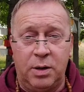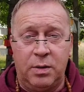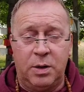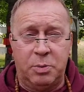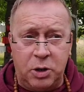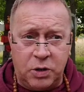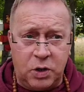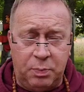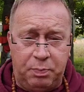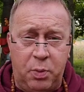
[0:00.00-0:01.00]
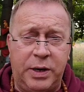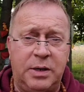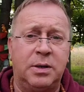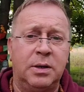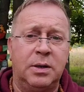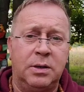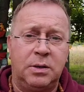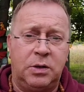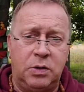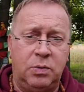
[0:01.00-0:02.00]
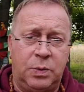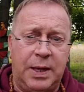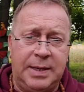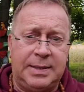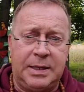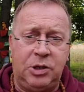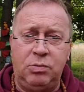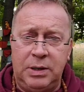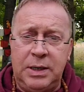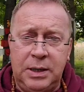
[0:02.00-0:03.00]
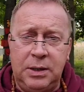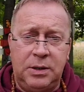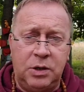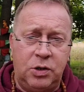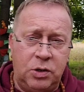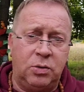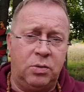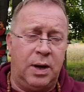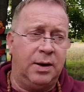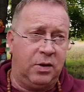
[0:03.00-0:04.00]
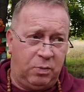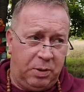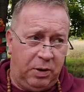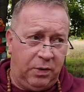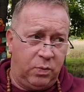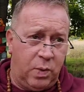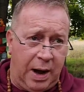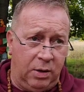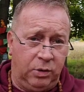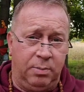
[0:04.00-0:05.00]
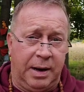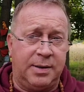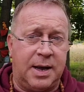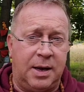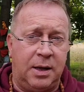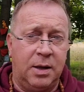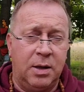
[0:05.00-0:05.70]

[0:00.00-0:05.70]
The book is going to point to things that you need to do and experience while you're meditating,